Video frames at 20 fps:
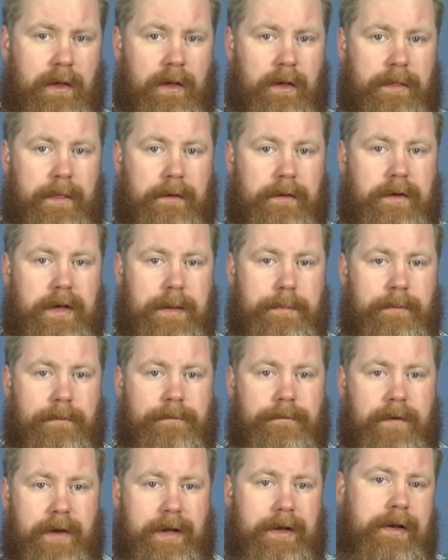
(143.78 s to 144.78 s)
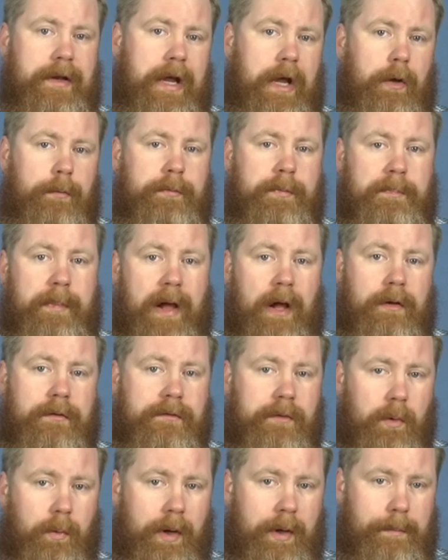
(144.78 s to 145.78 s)
The deeper fit helps
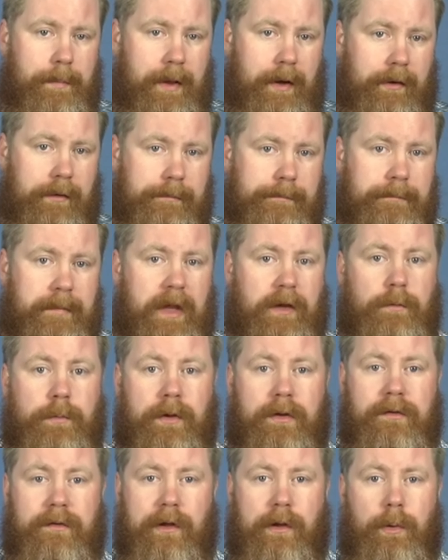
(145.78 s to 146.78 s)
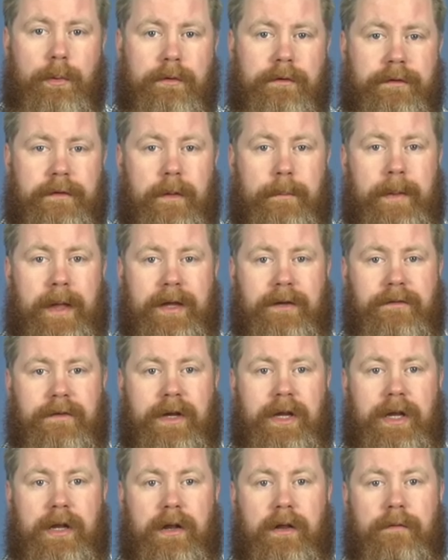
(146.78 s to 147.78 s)
balance the weight better, as well as lowers the
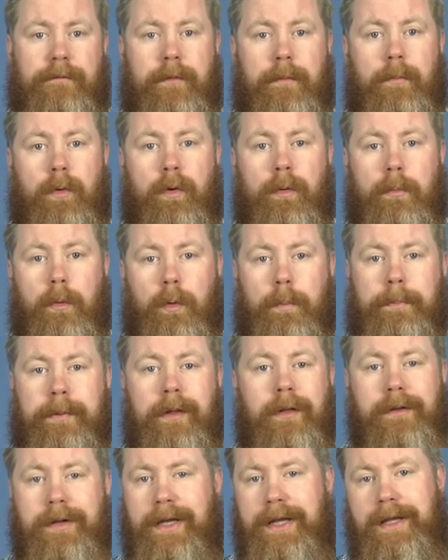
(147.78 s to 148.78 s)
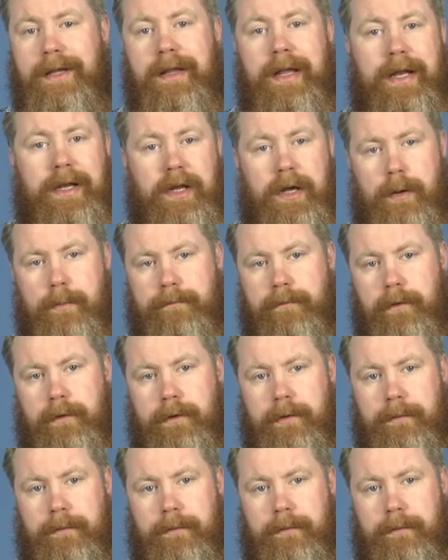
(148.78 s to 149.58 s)
magazine for more mobility and comfort.